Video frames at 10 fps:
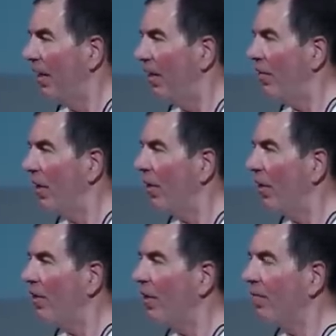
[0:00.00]
Isn't it
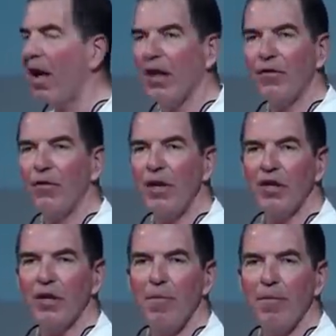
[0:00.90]
good to follow through on
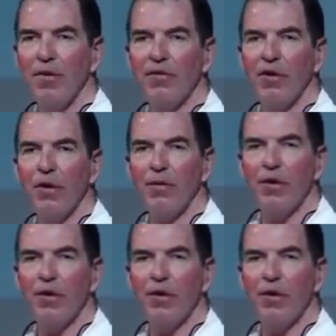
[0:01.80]
your commitments, to do